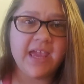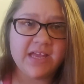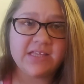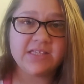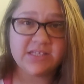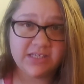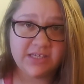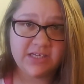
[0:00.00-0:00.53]

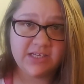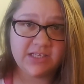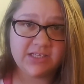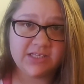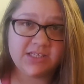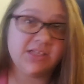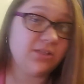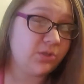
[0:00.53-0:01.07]

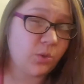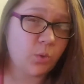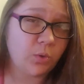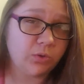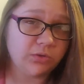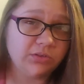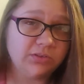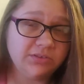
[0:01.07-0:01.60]
scenes in
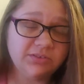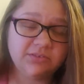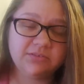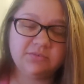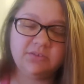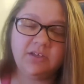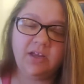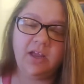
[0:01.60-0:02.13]
total.
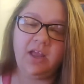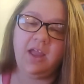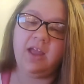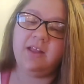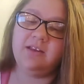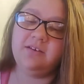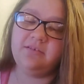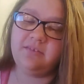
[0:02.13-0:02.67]

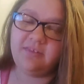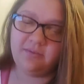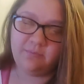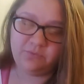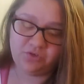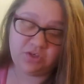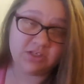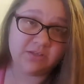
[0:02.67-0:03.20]
And
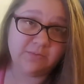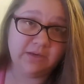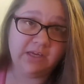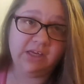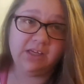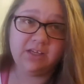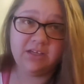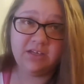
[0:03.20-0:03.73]
trust
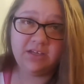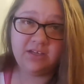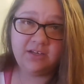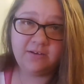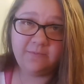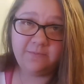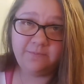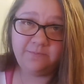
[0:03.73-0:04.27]
me,
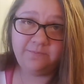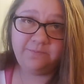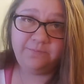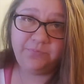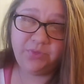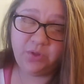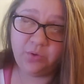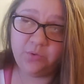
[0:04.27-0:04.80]

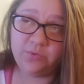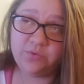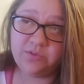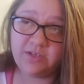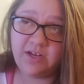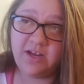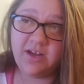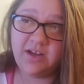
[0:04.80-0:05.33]
those
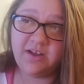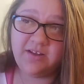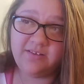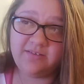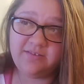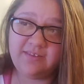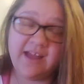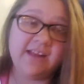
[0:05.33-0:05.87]

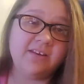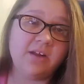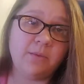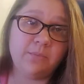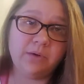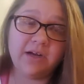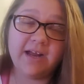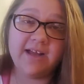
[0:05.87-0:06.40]
that
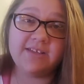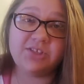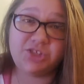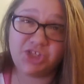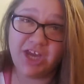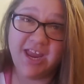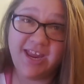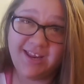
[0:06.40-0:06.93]
number has
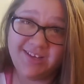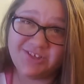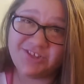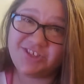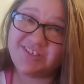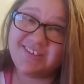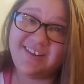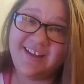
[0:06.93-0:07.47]

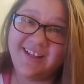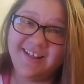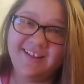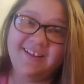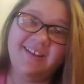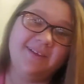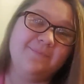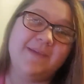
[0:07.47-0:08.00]
changed
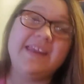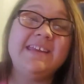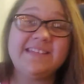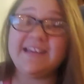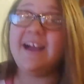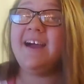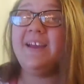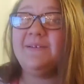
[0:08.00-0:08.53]
many
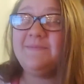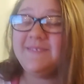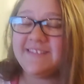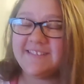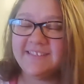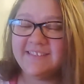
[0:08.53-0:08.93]
times